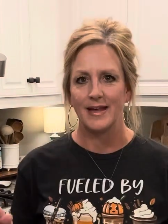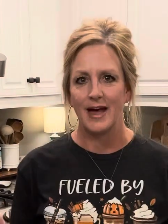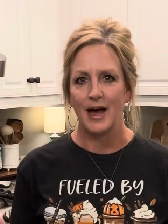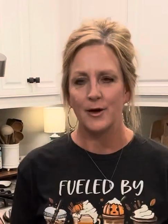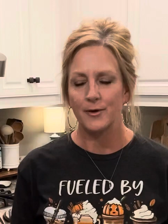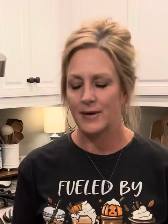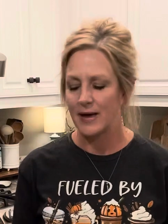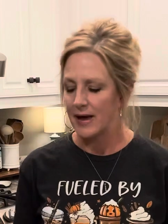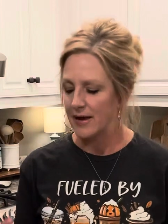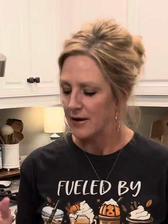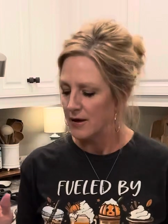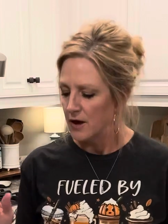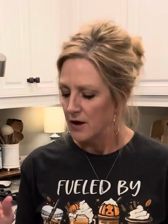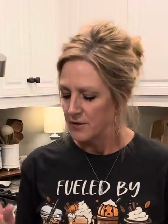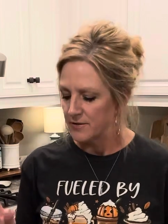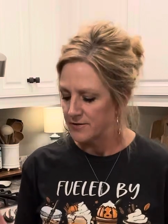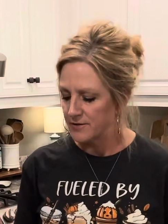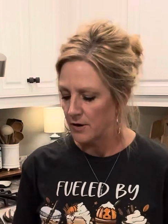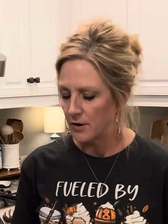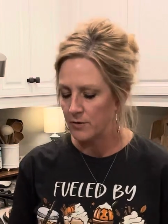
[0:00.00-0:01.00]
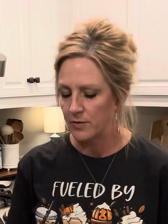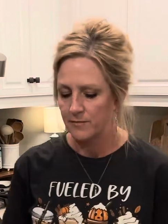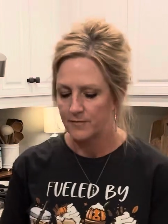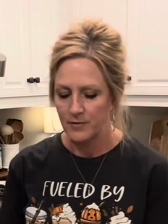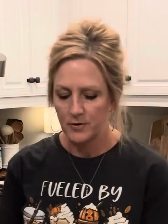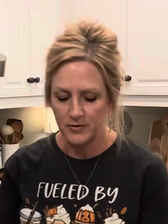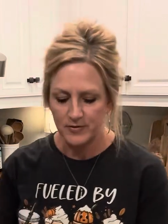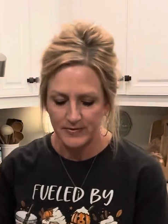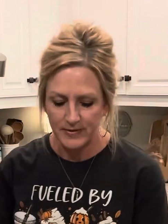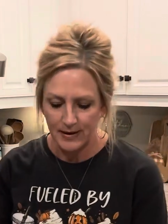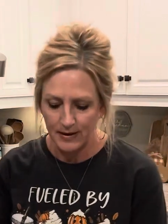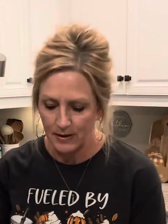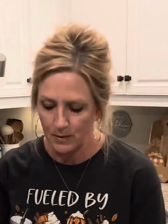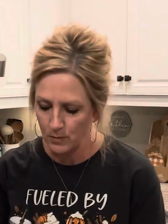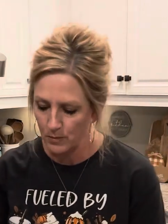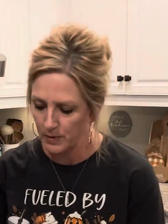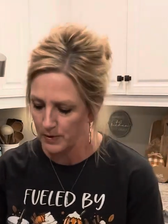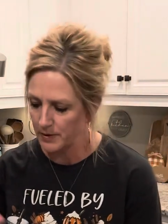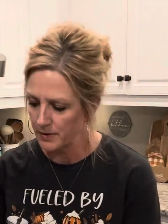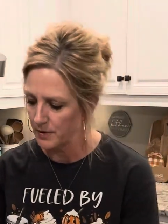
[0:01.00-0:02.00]
Okay, so the first
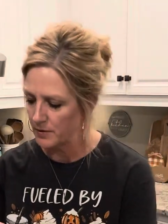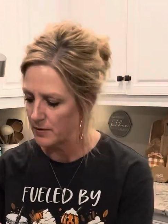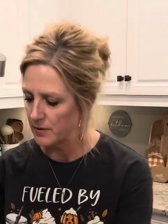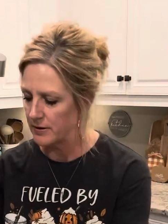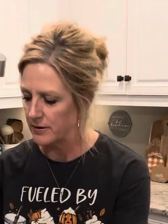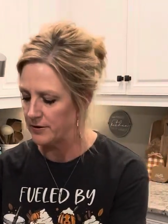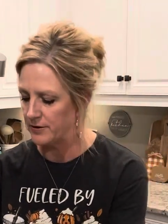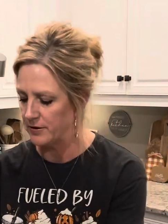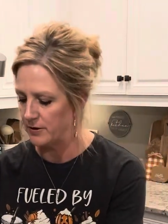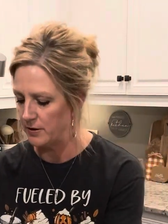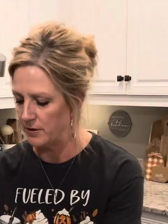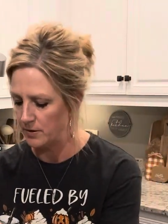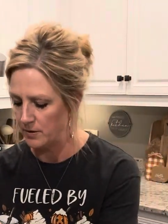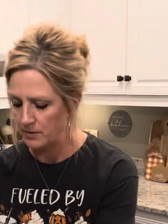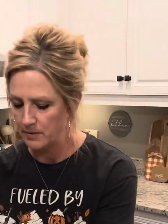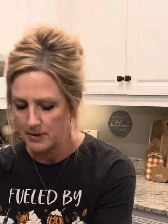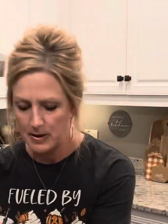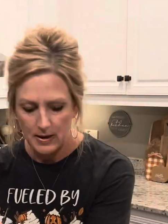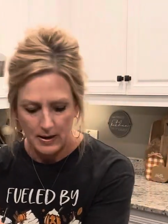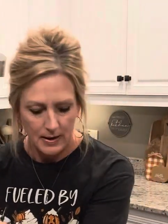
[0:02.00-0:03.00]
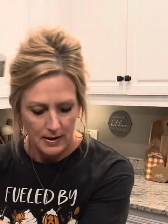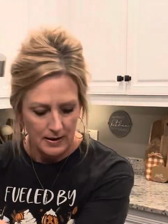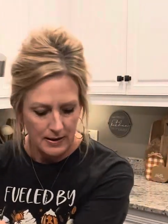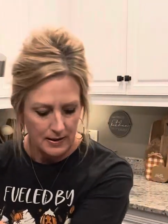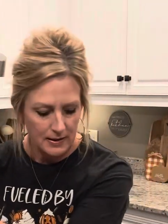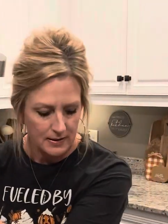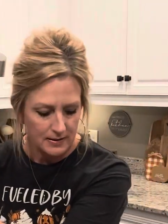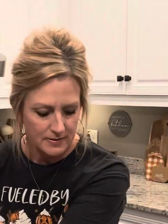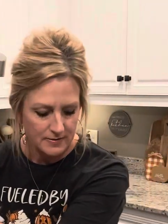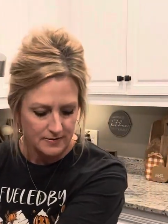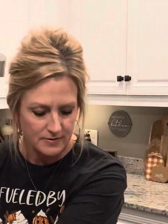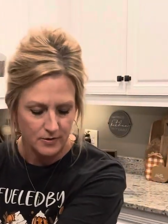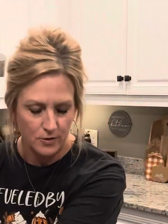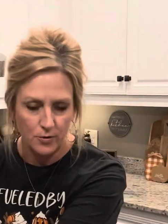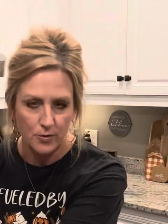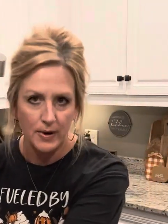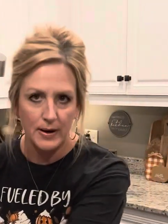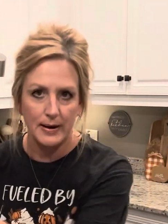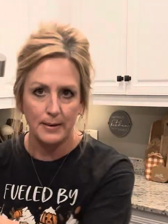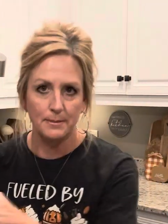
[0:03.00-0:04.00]
thing we're going to do is
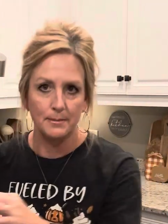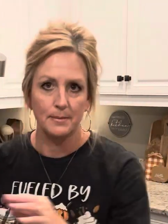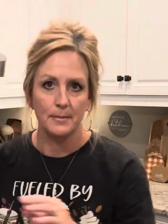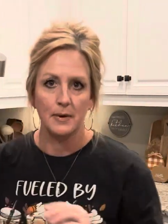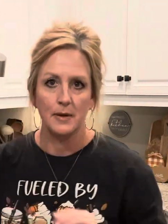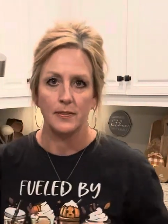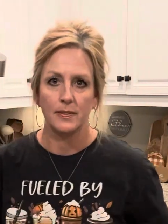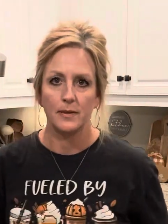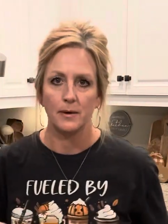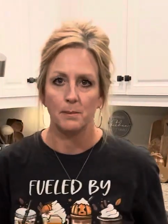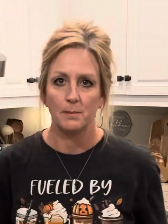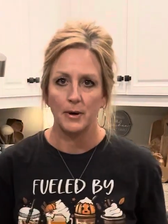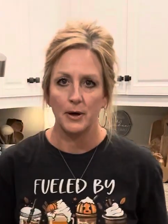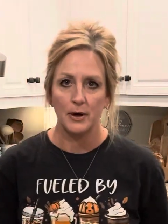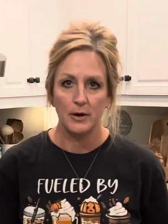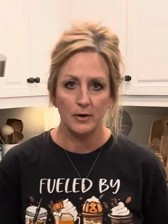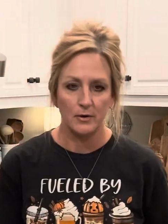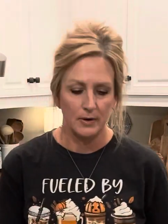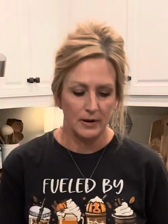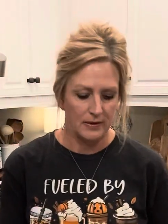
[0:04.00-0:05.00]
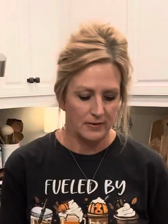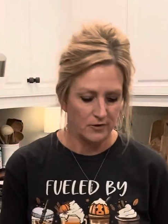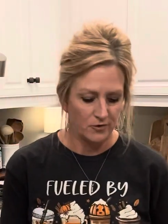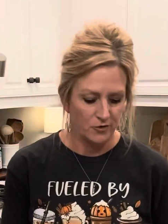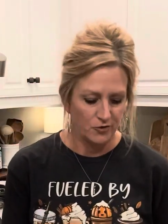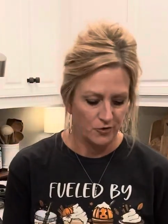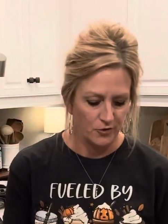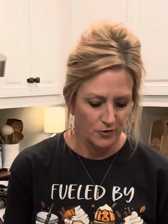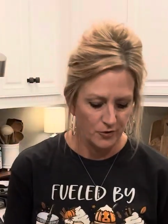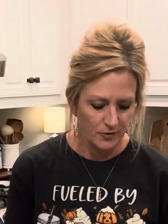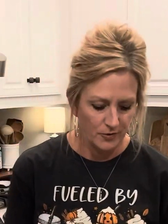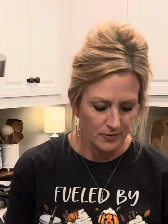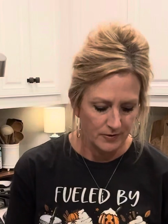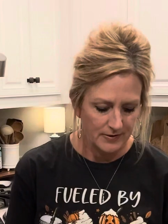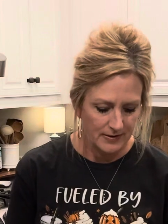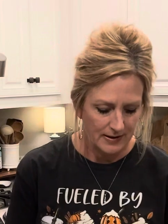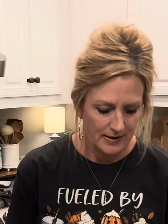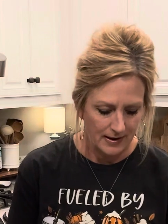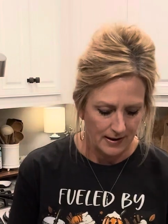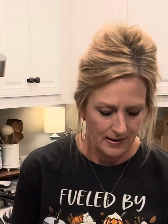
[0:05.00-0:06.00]
cream the butter and the sugar
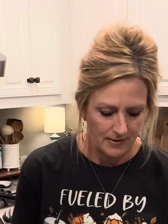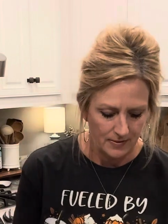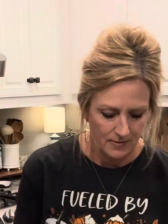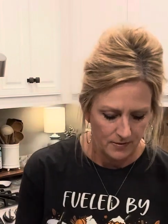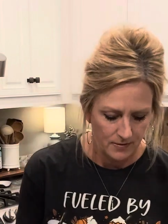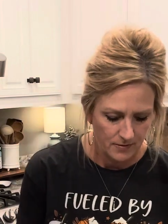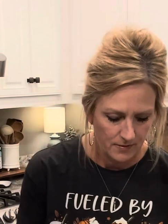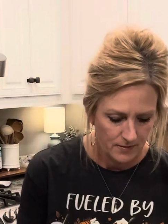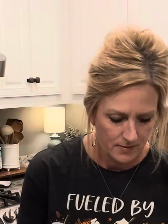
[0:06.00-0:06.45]
together.